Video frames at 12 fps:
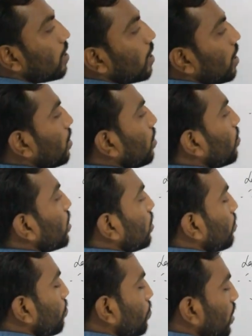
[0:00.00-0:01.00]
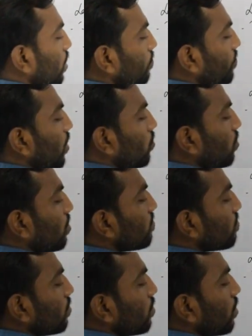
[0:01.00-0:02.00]
and our breadth value
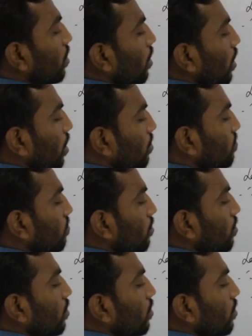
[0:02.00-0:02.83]
is x